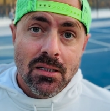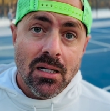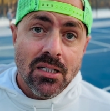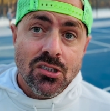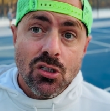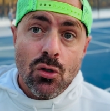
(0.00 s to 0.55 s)

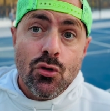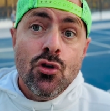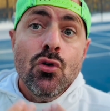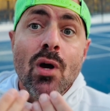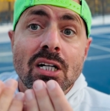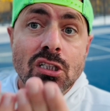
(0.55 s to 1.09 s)
And so
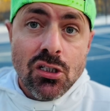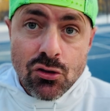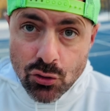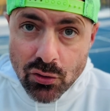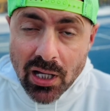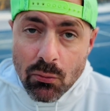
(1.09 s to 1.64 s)
you actually
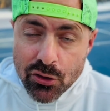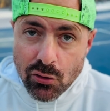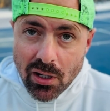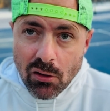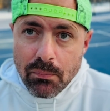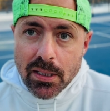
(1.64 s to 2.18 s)
do that when you
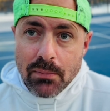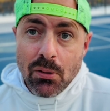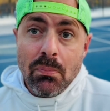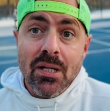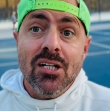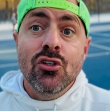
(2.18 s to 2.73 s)
help people,
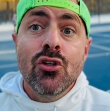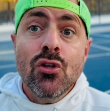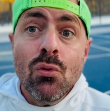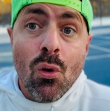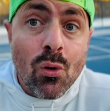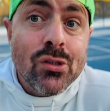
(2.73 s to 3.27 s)
but
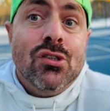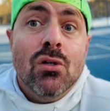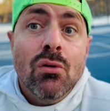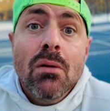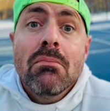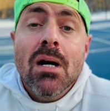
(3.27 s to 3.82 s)
you
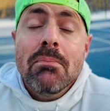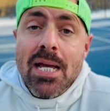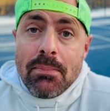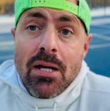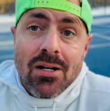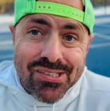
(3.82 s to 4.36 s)
also
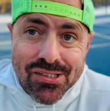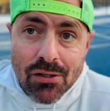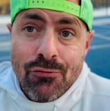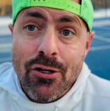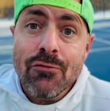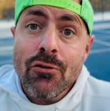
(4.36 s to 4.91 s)
maybe are
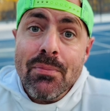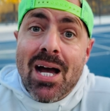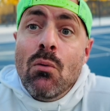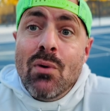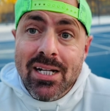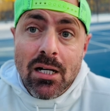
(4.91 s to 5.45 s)
suffering from that
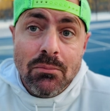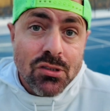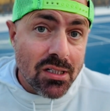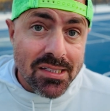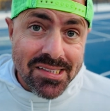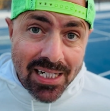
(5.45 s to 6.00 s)
when it comes to
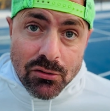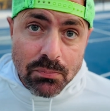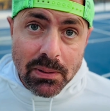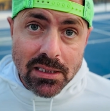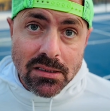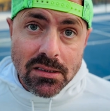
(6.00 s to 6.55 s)
the sales
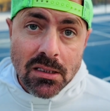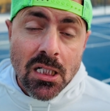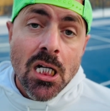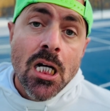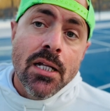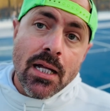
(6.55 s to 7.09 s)
piece.
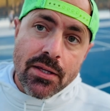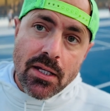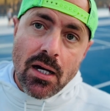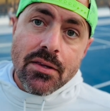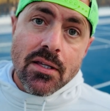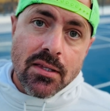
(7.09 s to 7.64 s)
Now, the
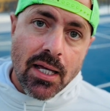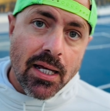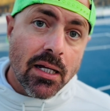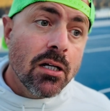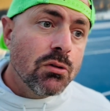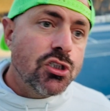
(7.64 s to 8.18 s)
other
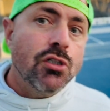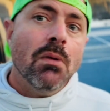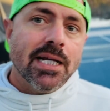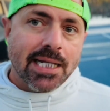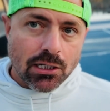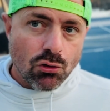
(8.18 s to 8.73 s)
thing which you might
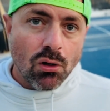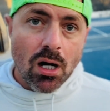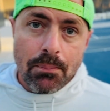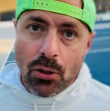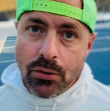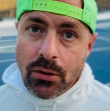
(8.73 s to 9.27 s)
get caught
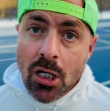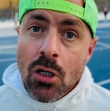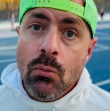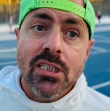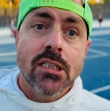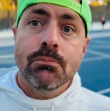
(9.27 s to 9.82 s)
up on,
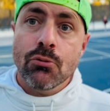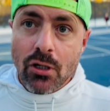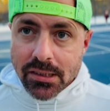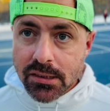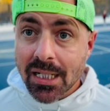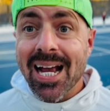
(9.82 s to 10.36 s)
which is
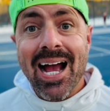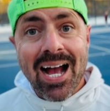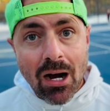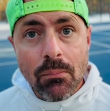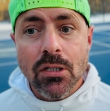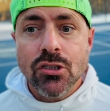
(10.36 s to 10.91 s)
pricing,
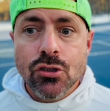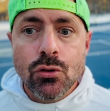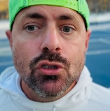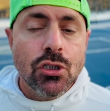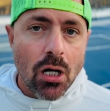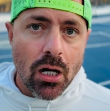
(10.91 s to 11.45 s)
how much to
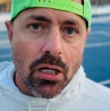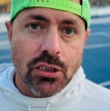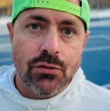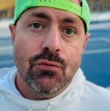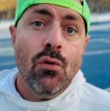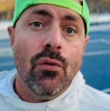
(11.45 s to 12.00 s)
charge
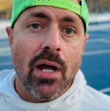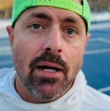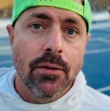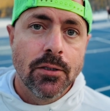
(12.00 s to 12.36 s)
for that.